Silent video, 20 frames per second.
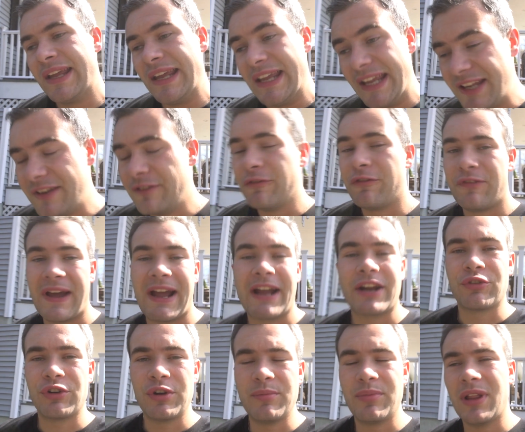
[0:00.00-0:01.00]
in
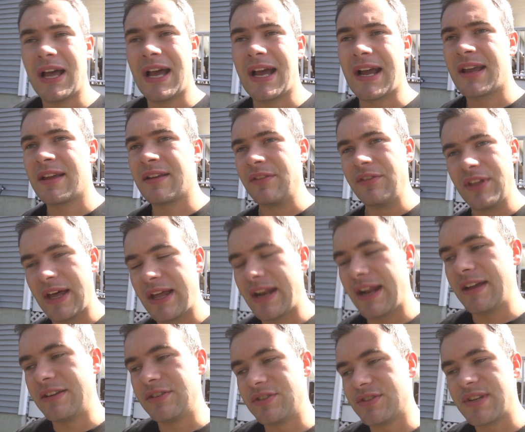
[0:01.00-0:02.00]
factory black that
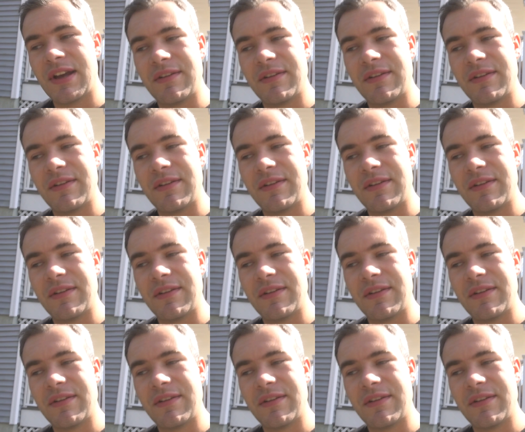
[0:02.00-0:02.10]
I just